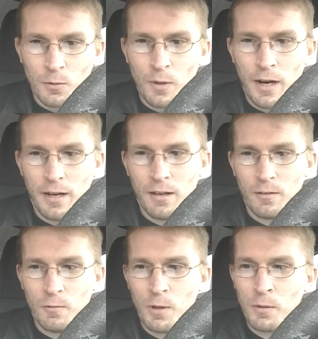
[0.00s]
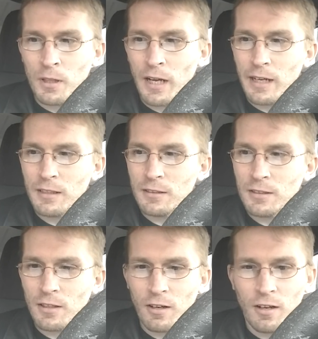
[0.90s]
Writing, we would like to
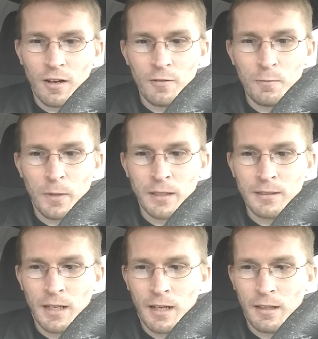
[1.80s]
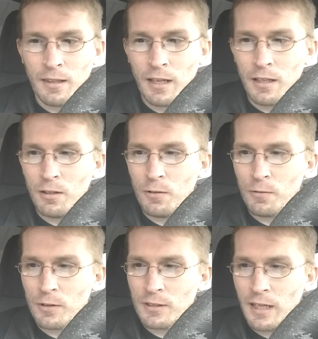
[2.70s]
start off by saying thank you
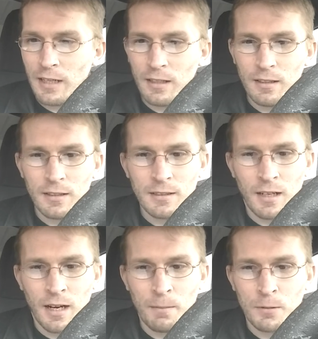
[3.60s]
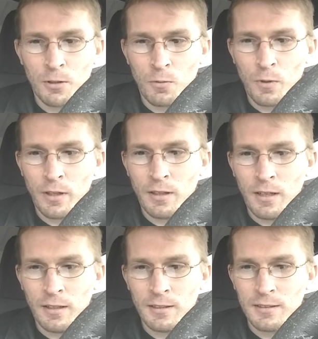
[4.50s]
for taking the time to read
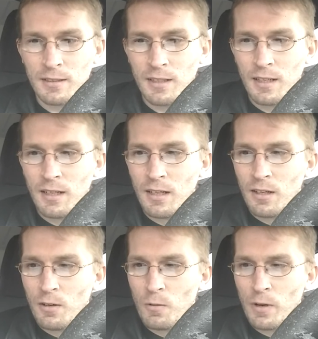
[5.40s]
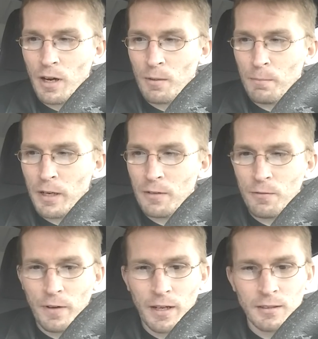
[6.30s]
this. We are big
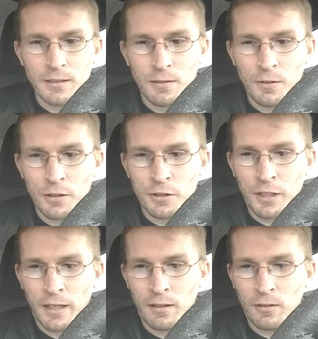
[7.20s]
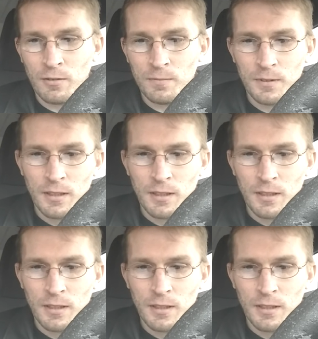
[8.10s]
fans of your channel